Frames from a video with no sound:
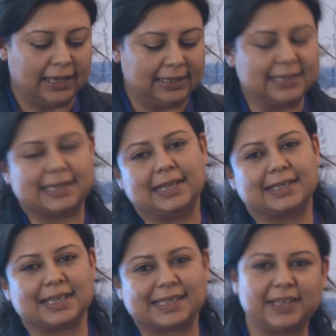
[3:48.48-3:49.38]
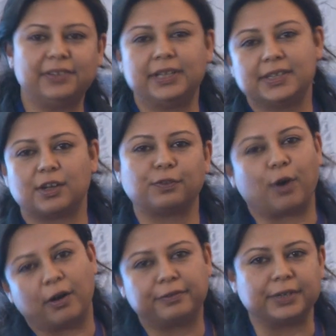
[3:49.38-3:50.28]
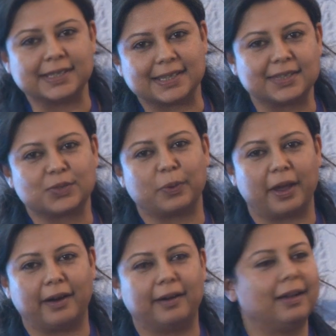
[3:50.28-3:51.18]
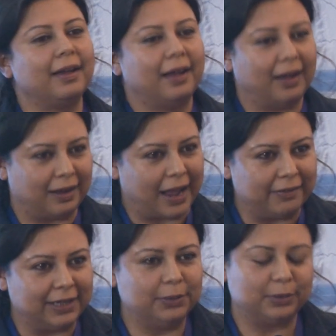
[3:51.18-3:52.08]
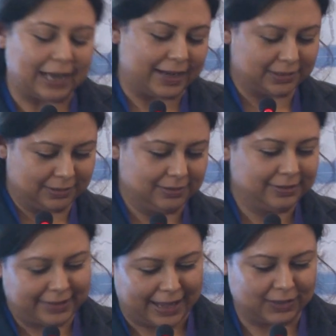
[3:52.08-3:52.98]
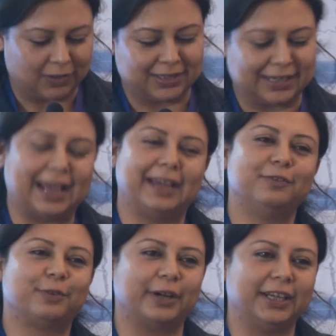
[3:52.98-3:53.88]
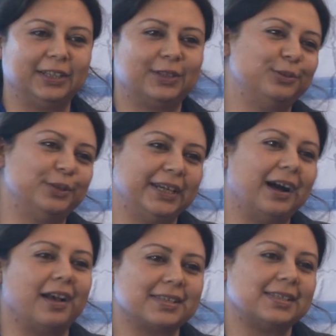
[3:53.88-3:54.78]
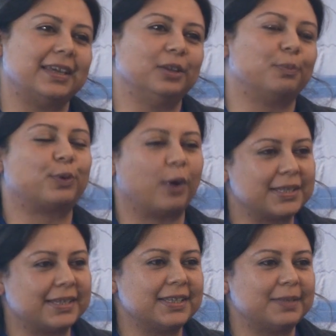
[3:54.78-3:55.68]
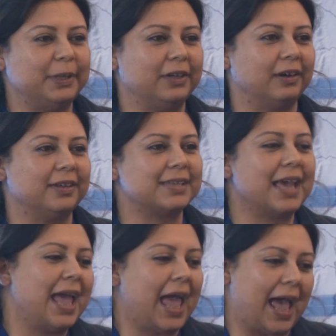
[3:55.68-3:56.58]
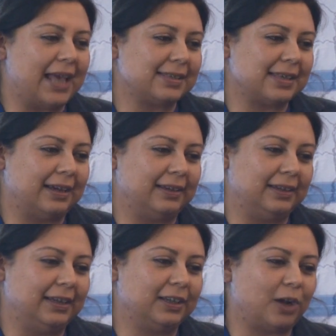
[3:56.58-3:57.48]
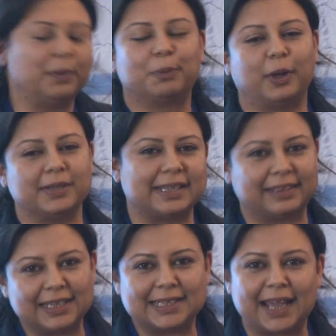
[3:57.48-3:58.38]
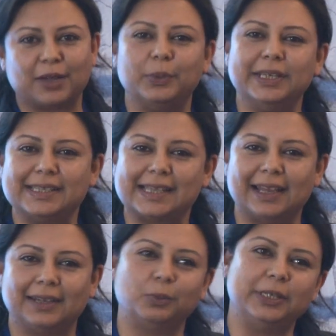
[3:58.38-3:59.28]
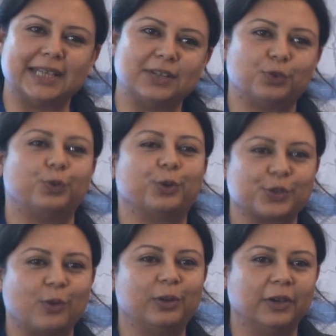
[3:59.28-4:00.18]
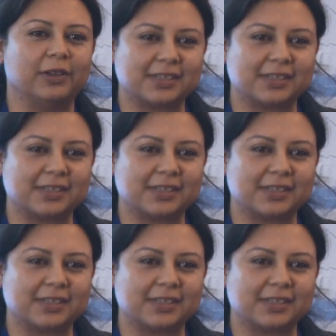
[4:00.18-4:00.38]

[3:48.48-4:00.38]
this is a series of conferences where uh, I really would like to thank Dr. Klein for including us in the process because as an economic policy think tank, we, send, we tend to focus only on